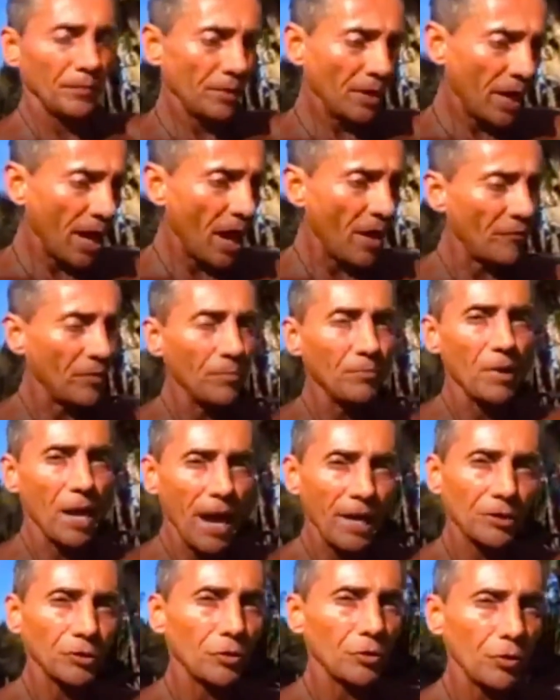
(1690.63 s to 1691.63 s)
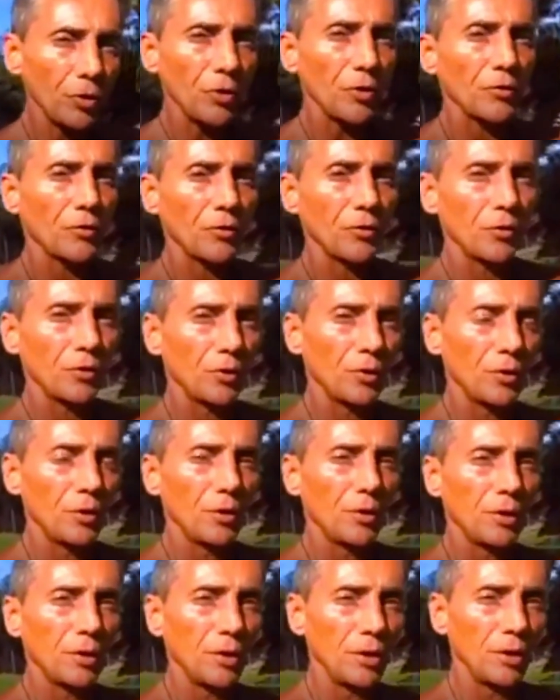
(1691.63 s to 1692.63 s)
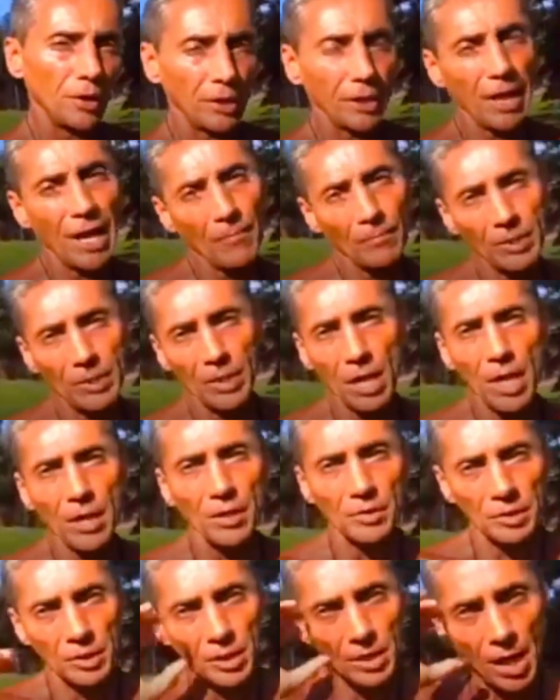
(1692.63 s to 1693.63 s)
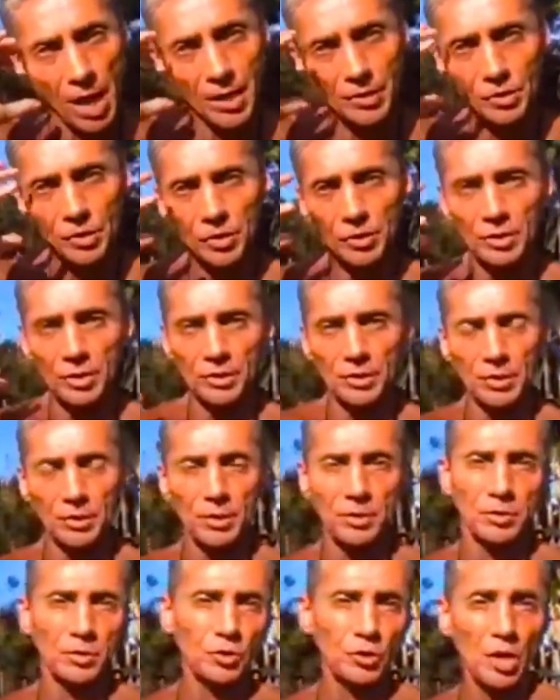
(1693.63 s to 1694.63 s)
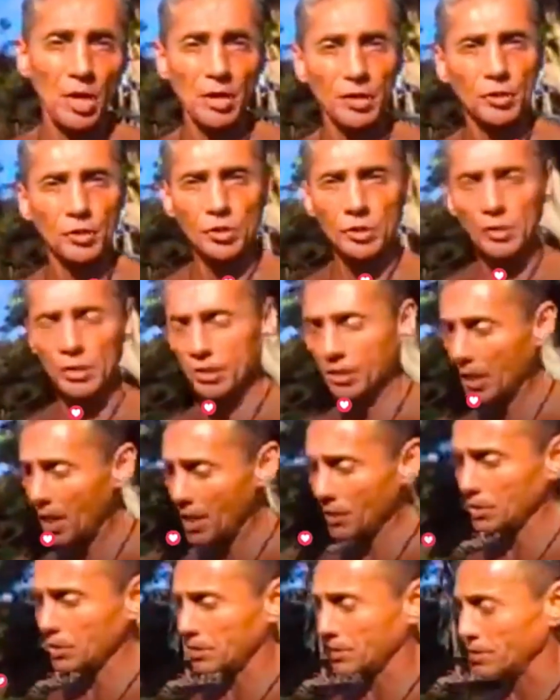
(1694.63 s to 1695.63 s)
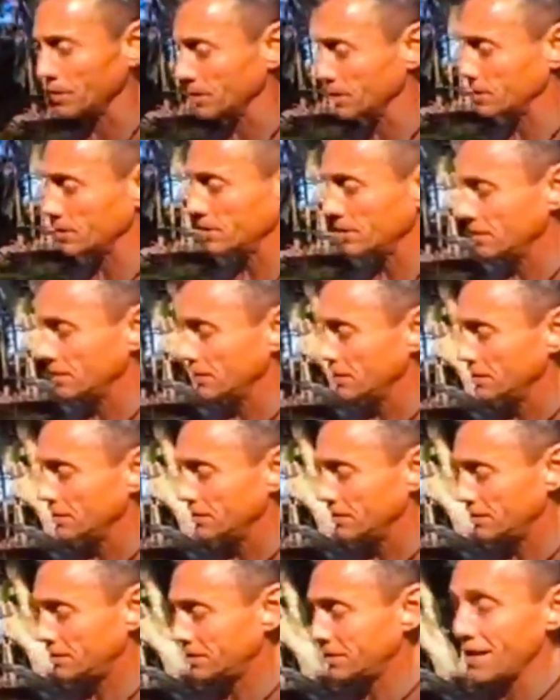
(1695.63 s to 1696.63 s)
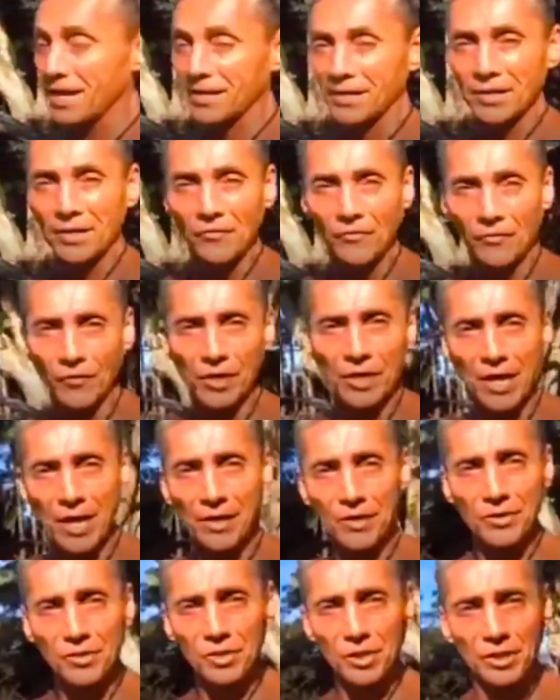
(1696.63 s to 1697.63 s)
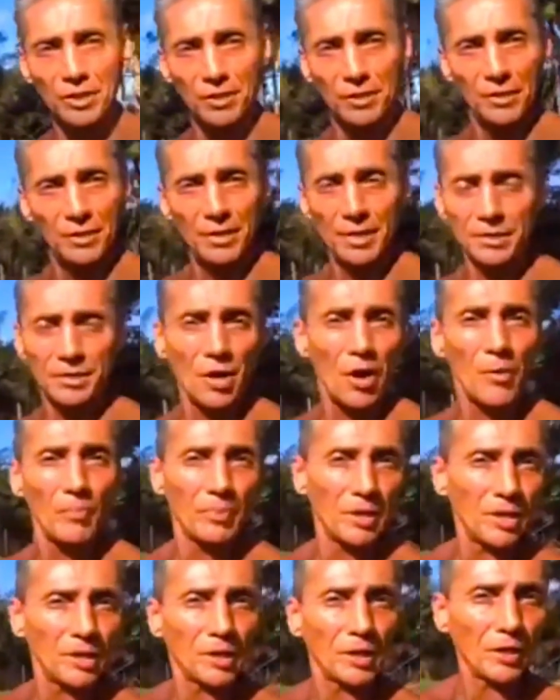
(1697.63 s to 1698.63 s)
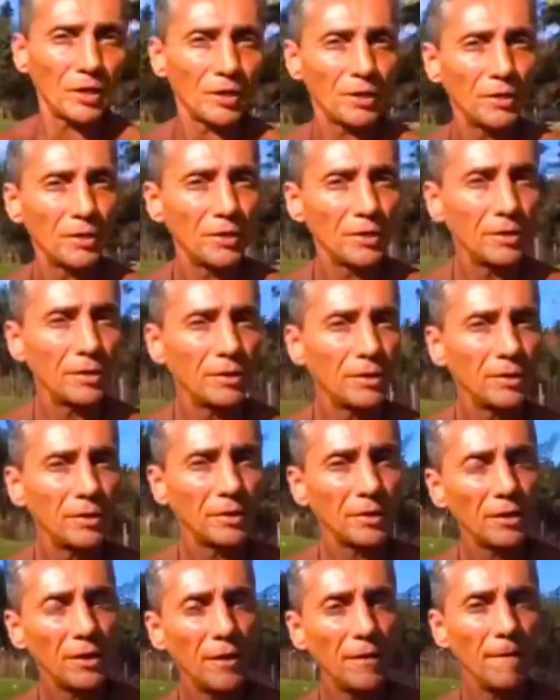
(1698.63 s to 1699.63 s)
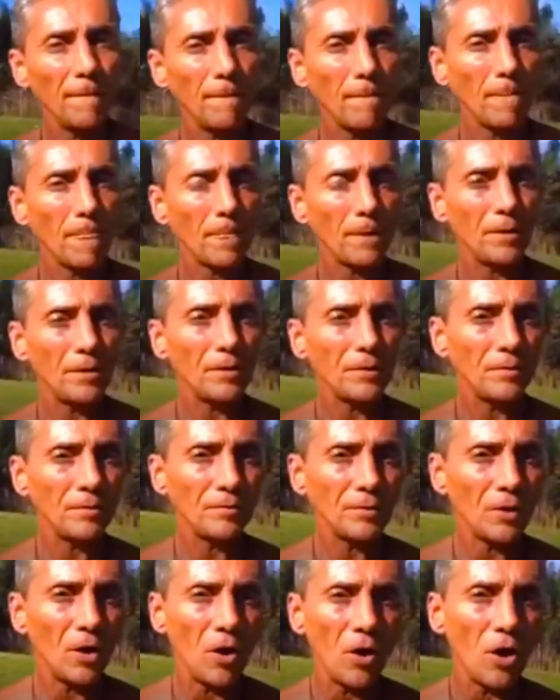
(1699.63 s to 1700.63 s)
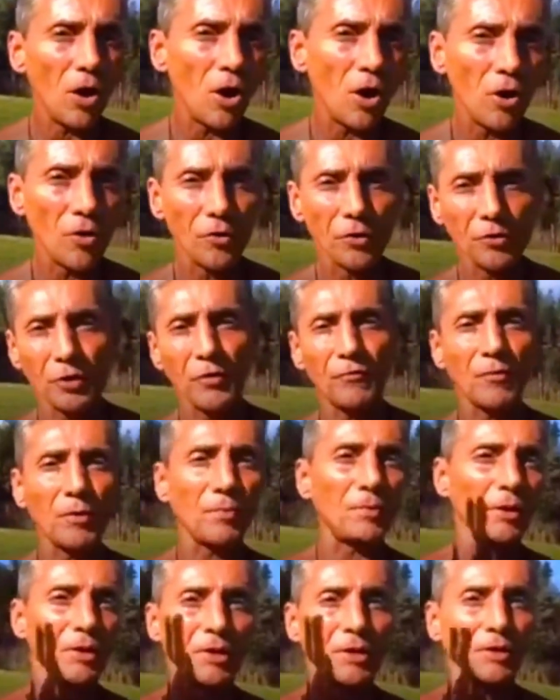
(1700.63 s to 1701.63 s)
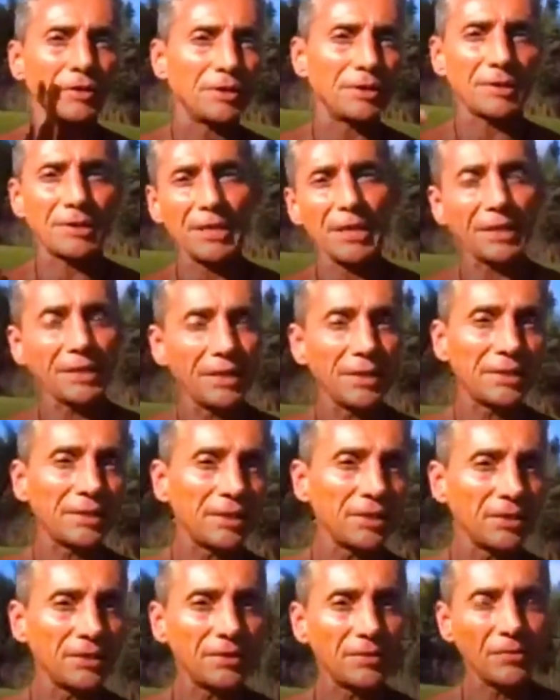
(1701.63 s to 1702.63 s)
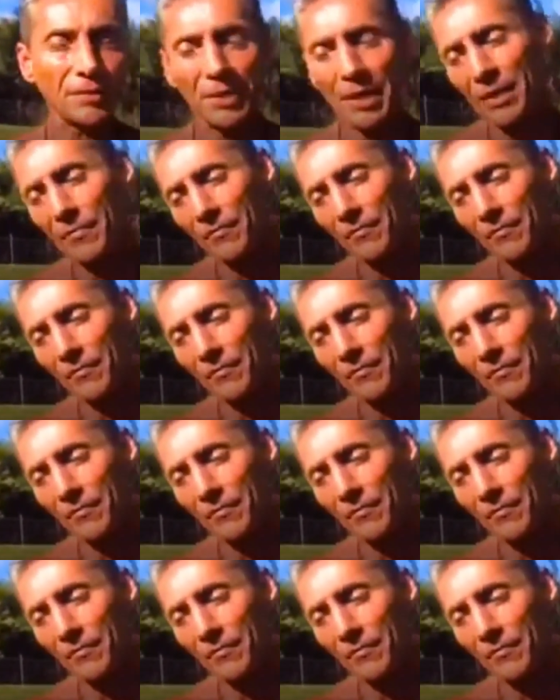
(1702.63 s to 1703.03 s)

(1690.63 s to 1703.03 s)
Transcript: heaven back to earth. And it can be done. It's consciousness that needs to change. It's consciousness. It's not free energy. It's all been here. Okay? All the different sicknesses. Okay, of